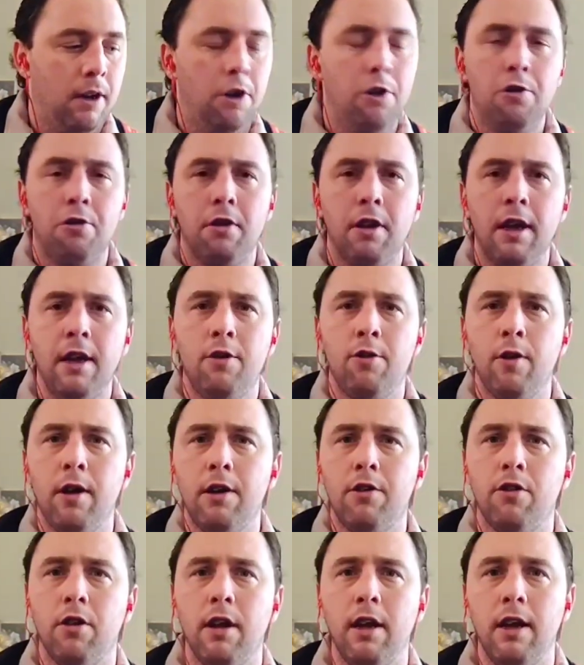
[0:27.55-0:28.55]
Usually,
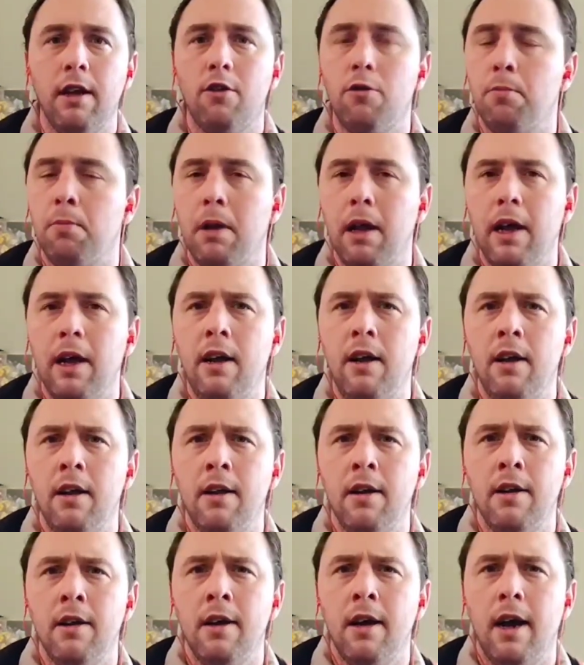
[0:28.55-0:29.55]
traditionally, it's played
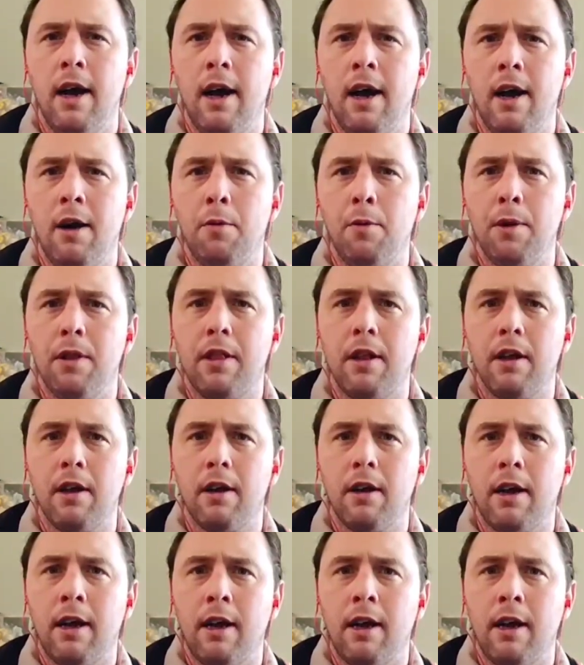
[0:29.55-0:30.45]
with the